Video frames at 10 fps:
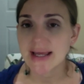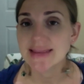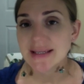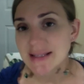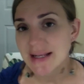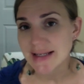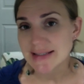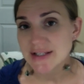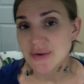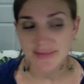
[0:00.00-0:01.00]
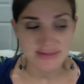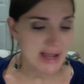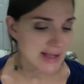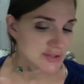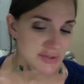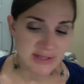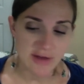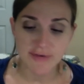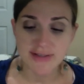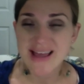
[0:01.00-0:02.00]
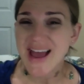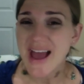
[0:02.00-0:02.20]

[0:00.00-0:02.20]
And then the next thing you have to ask yourself is,